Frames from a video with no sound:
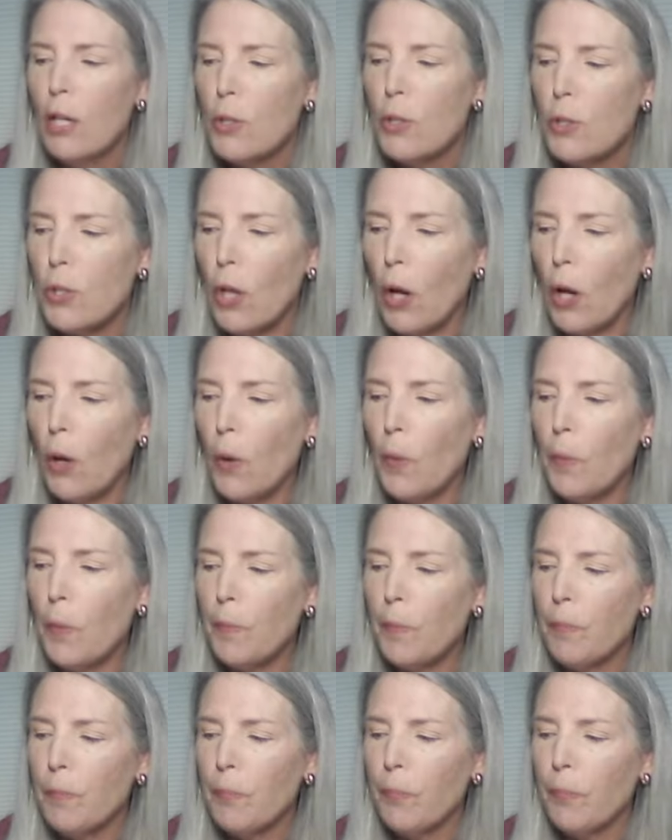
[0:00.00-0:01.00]
So
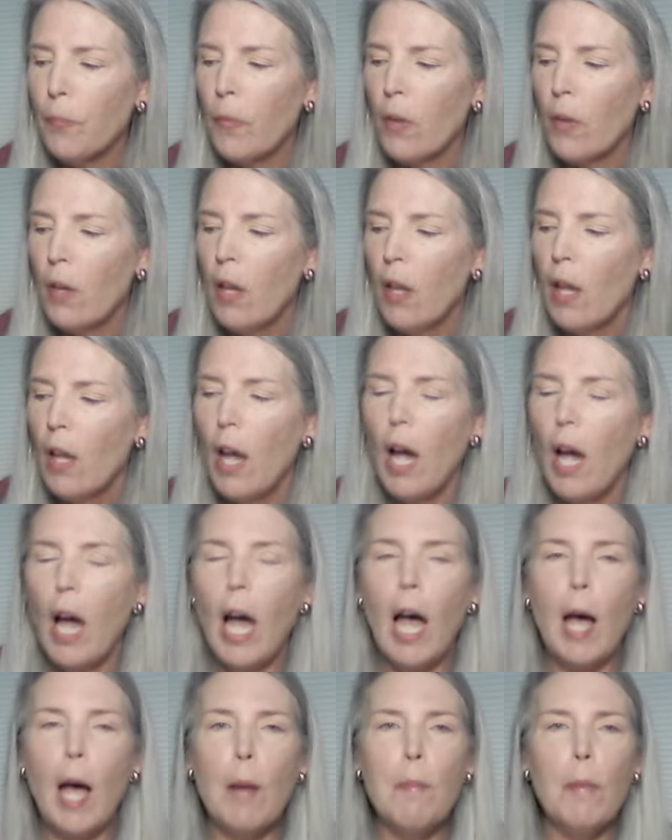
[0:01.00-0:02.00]

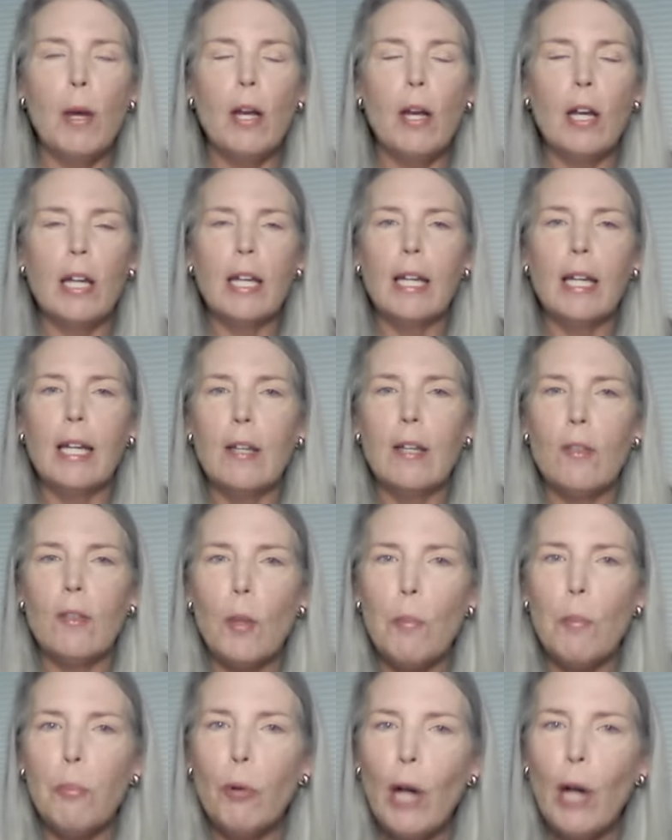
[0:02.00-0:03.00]

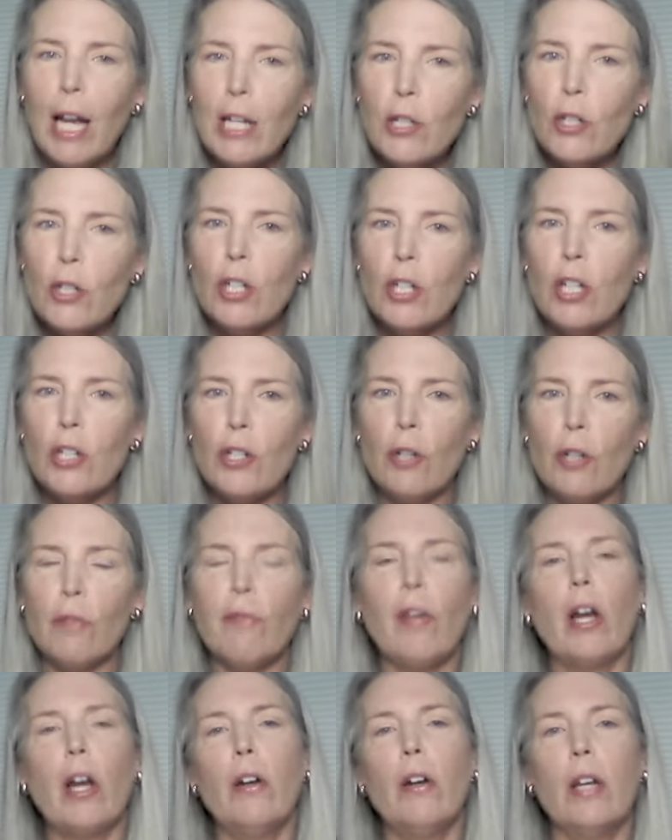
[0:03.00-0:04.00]
the prejudicial
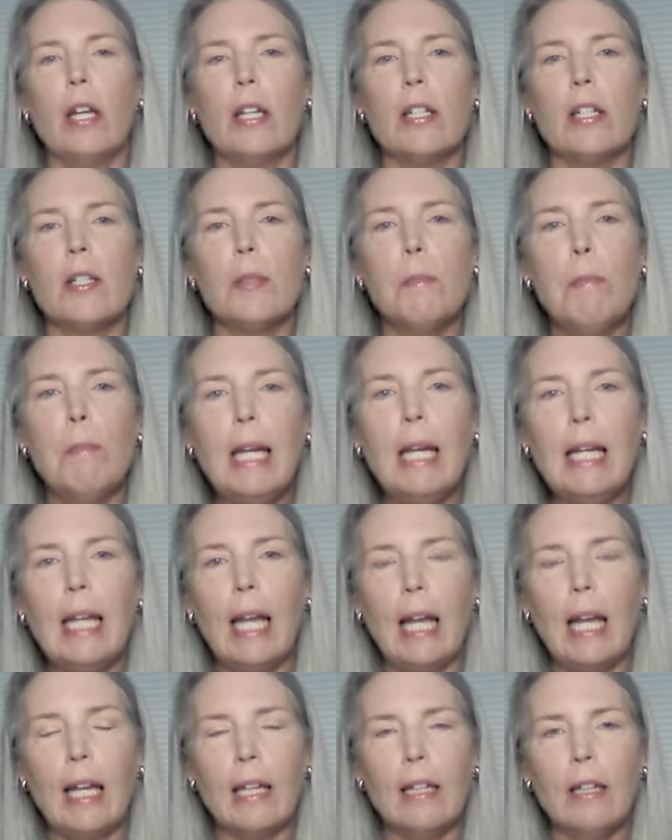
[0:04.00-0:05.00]
variance,
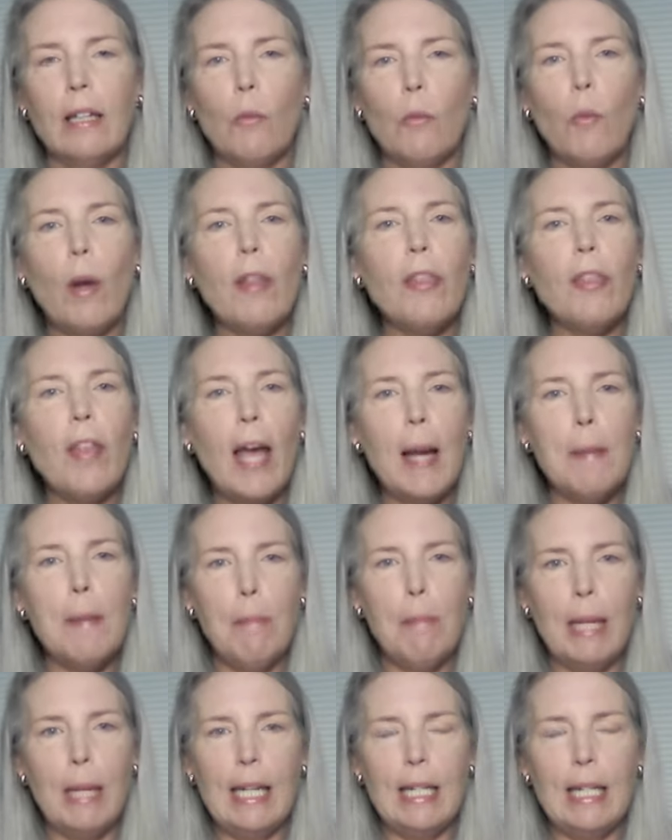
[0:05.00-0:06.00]
meaning what
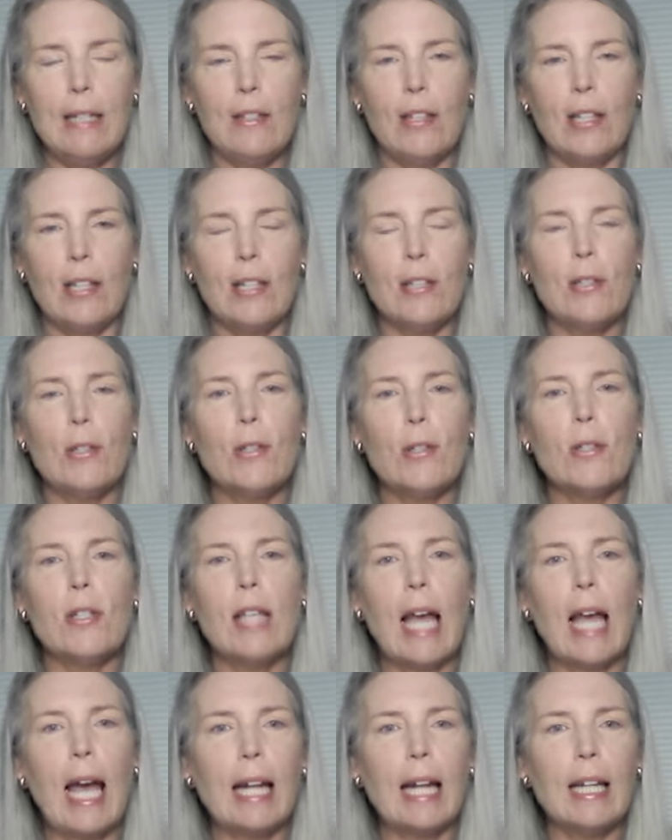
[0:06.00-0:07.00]
that means is
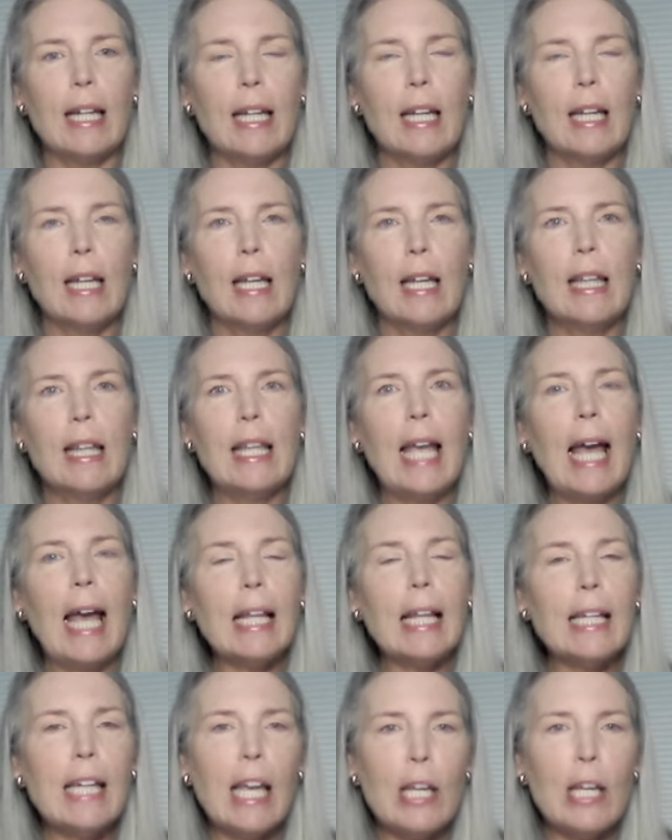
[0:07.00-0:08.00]
that the
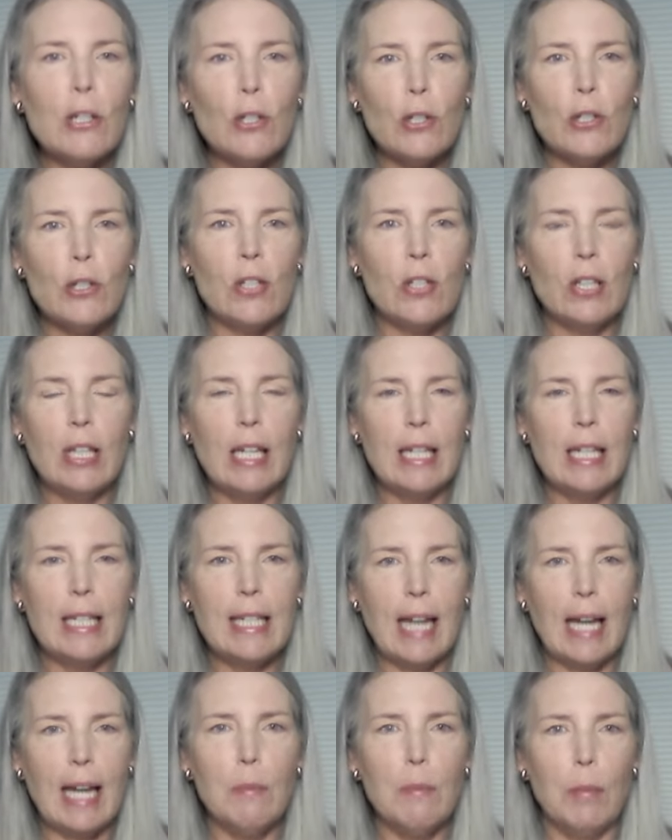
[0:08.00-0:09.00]
allegations in the
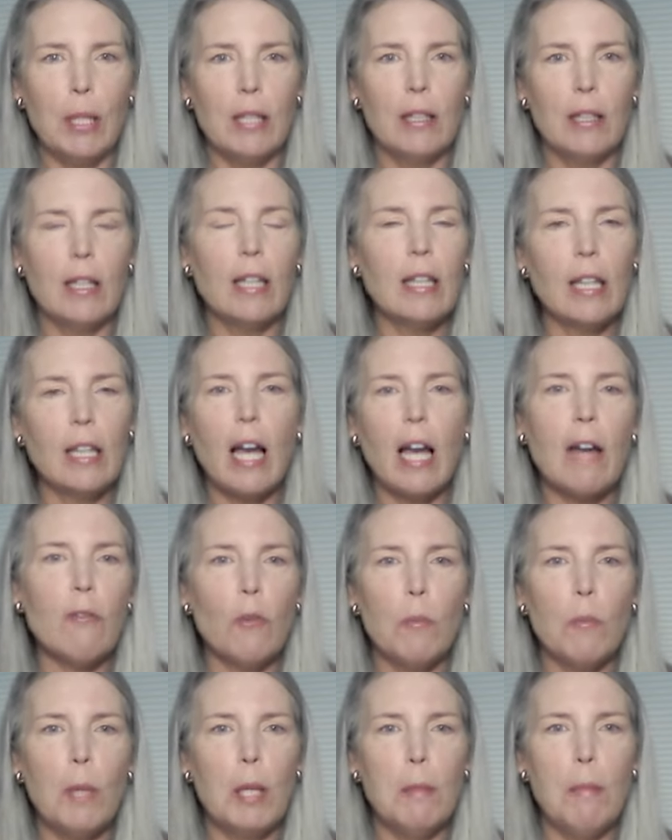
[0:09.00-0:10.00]
indictment that the
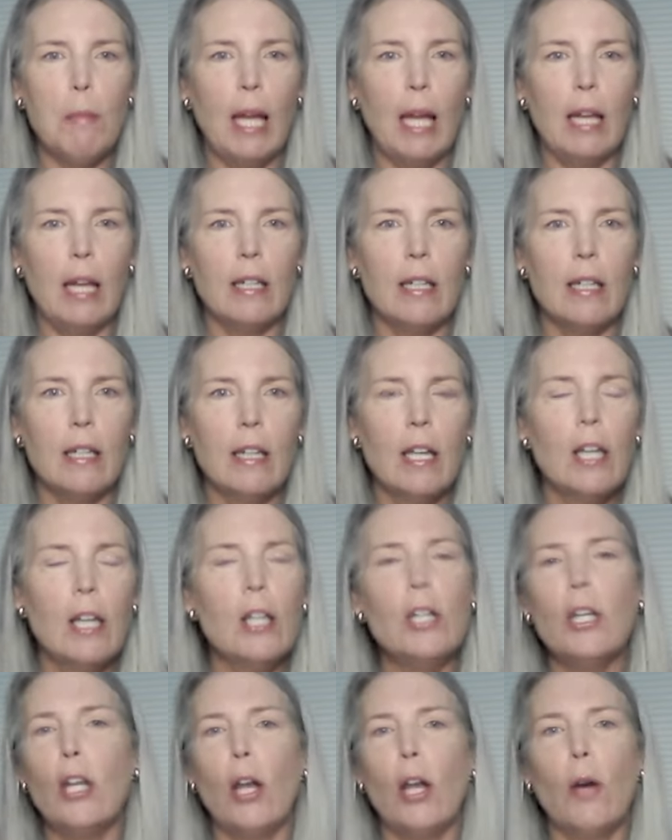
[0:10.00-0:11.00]
government made,
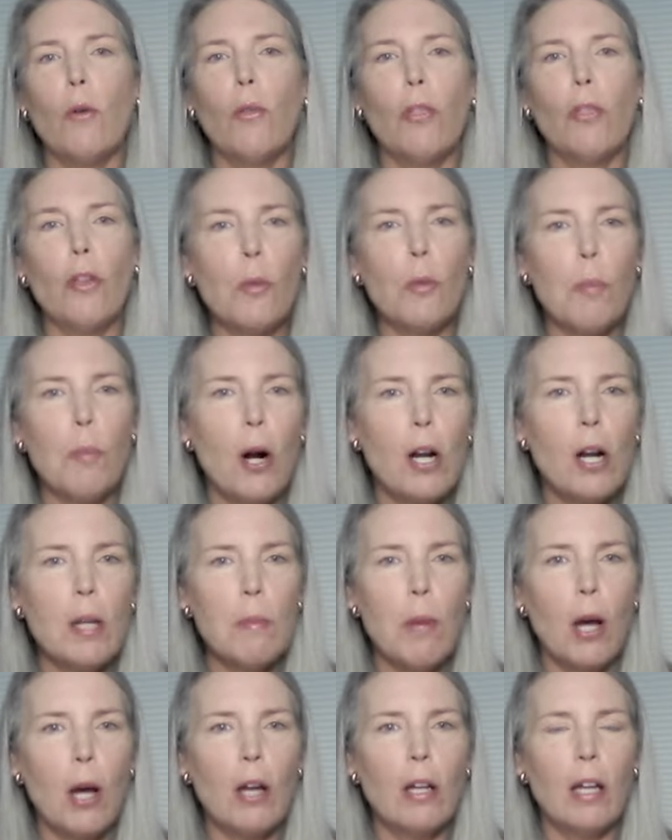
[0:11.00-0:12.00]

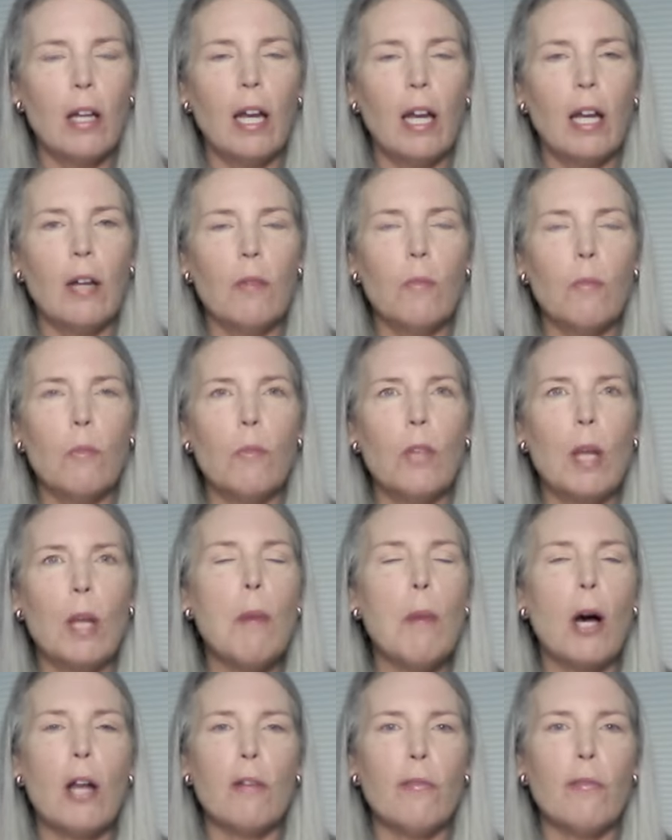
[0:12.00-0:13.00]
they
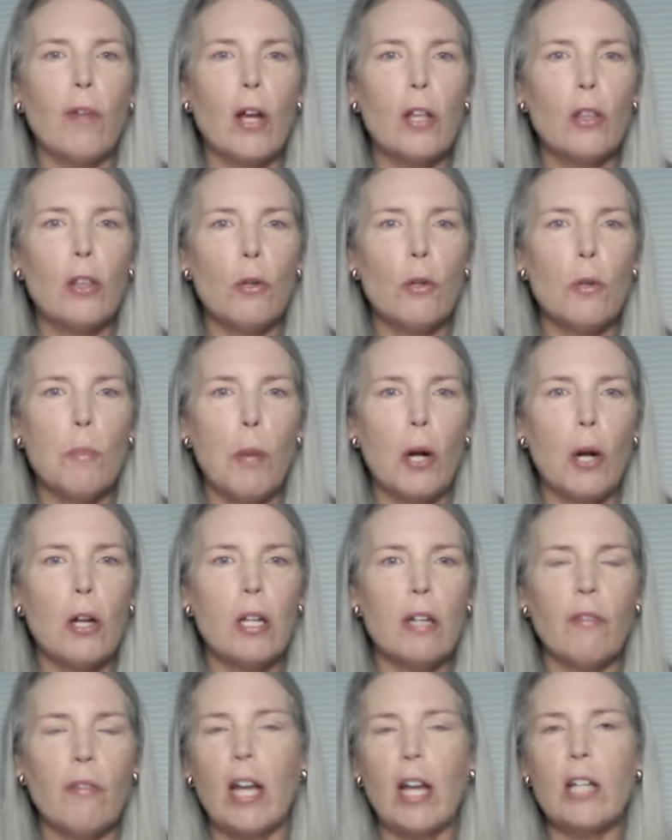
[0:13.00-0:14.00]
modified
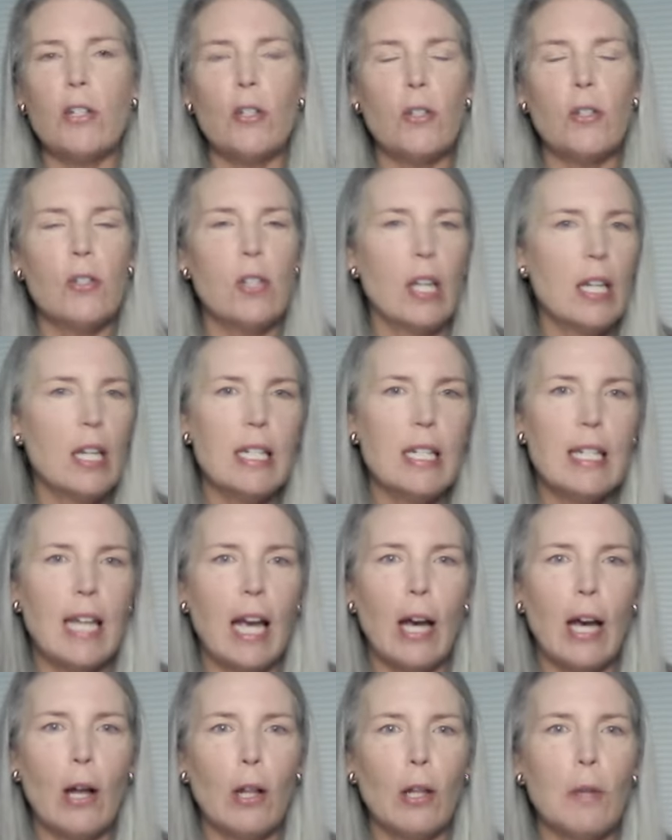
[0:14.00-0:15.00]
third-party devices, they didn't
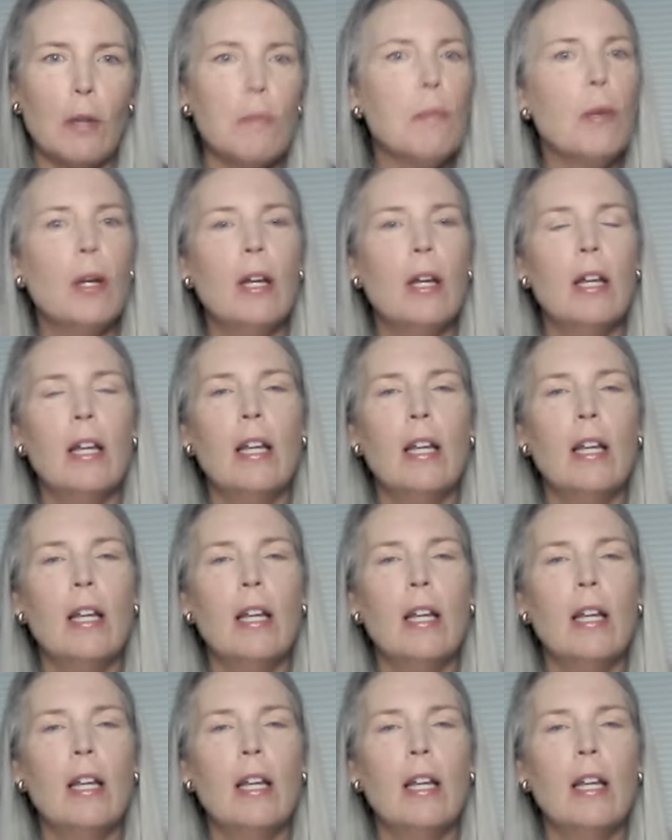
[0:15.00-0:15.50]
tell them,